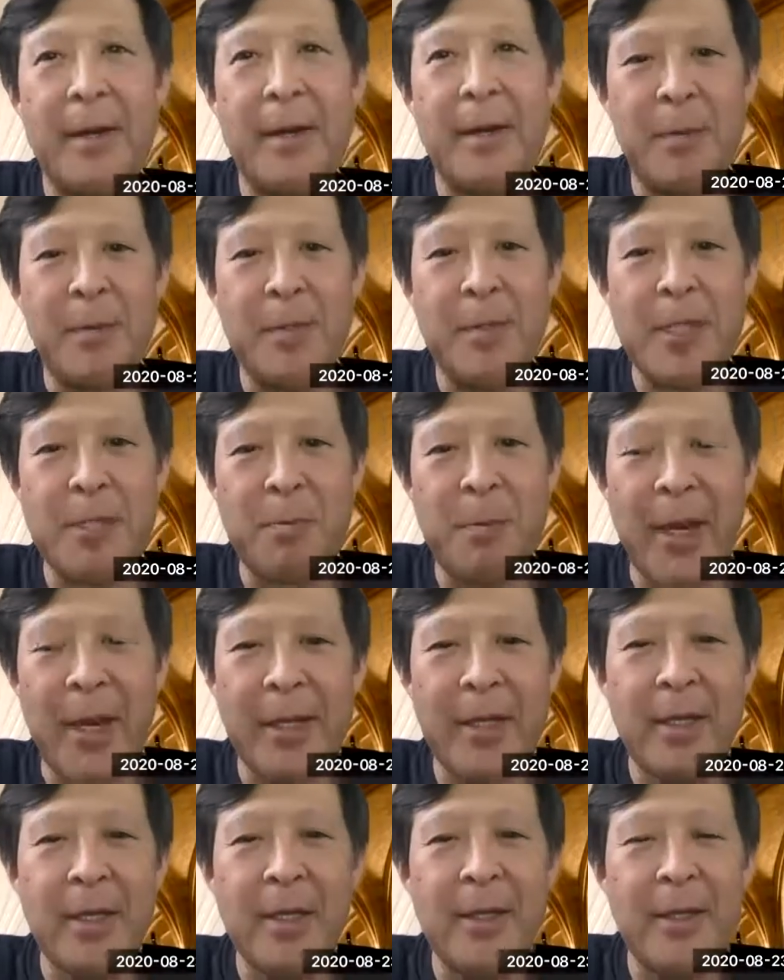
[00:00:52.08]

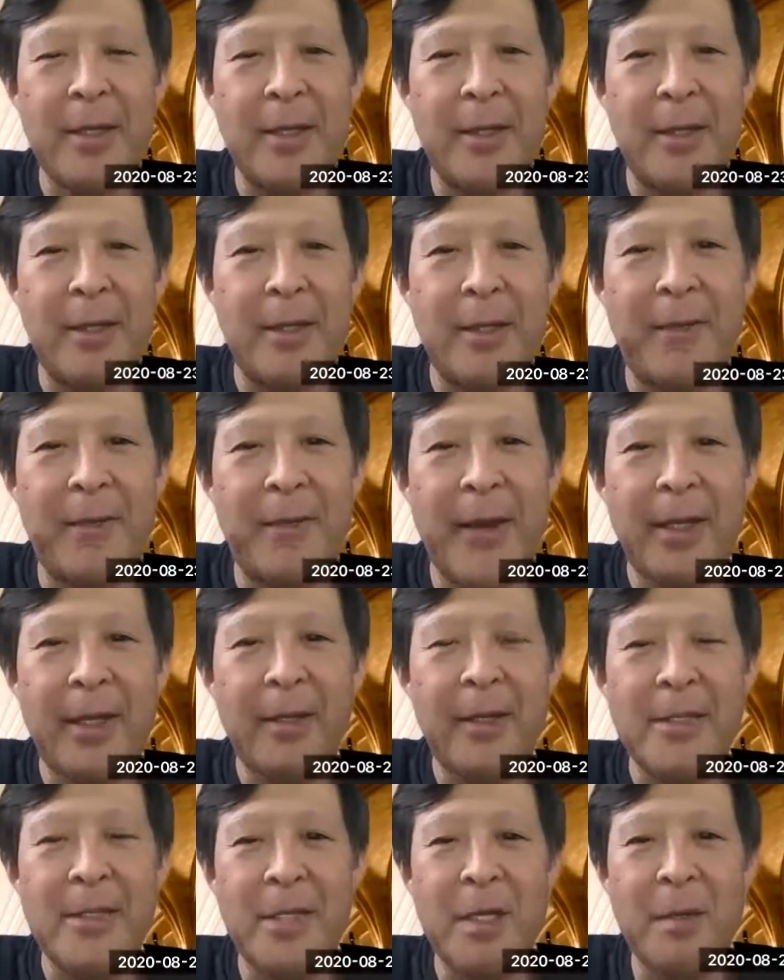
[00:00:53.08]
Despite the
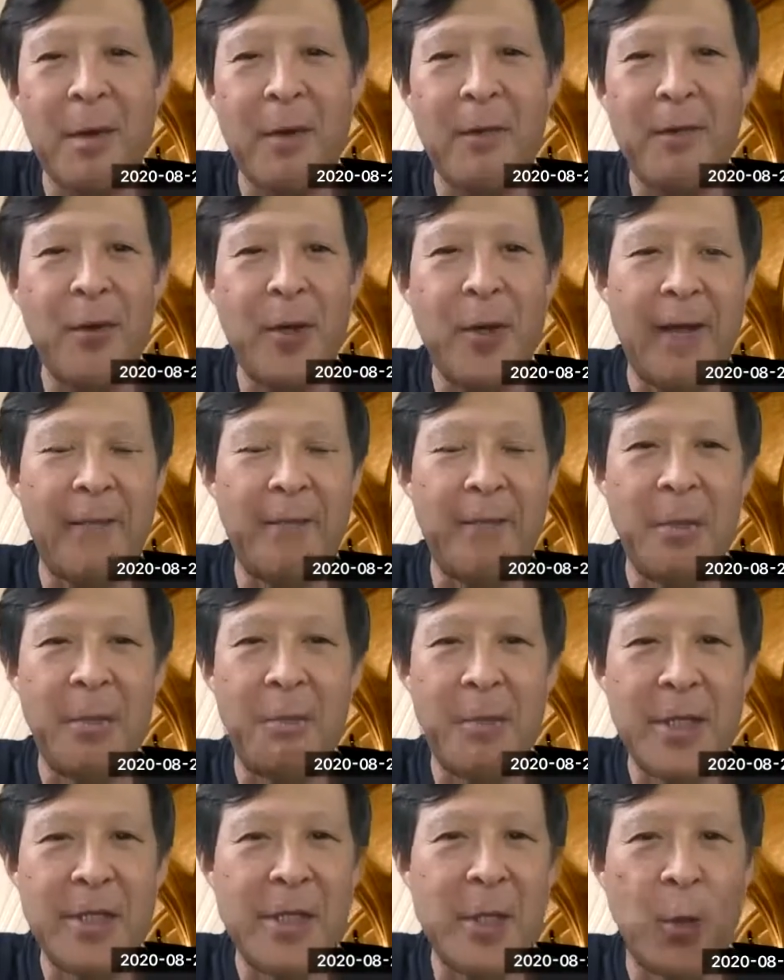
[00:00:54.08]
fact that some of you have
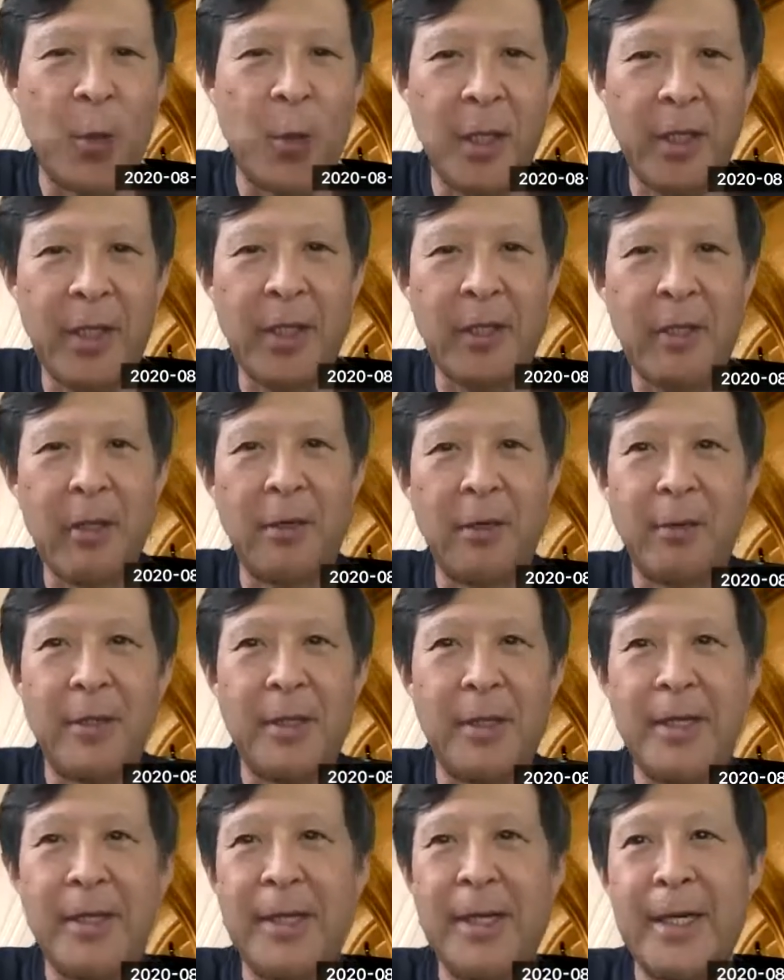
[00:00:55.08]
been busy working on
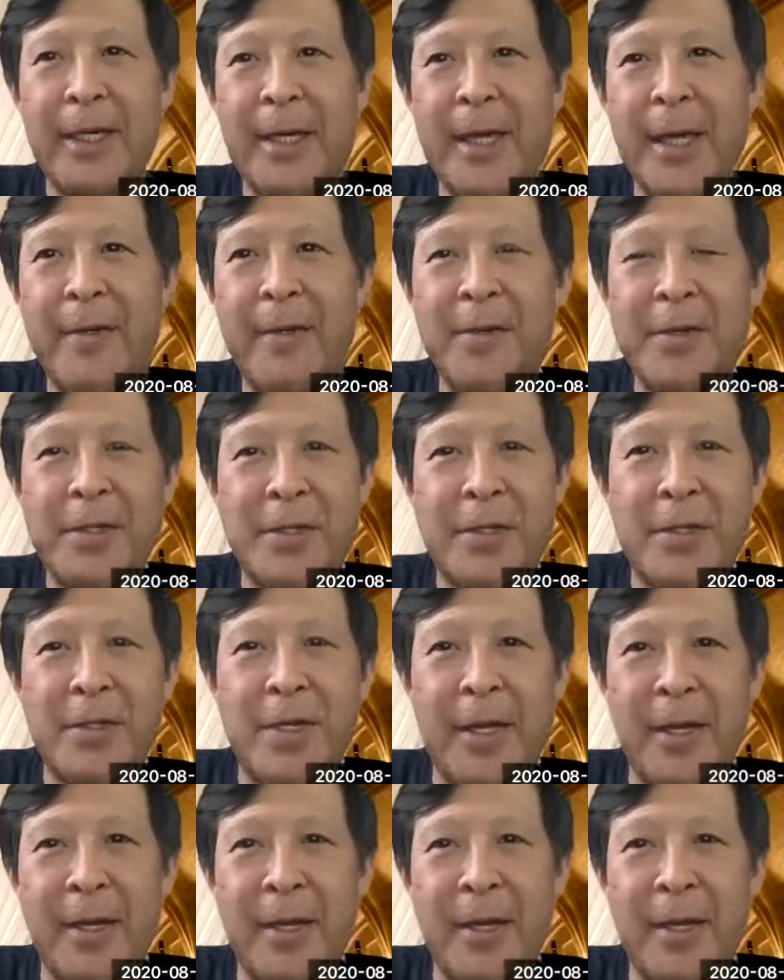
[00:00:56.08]
the Canvas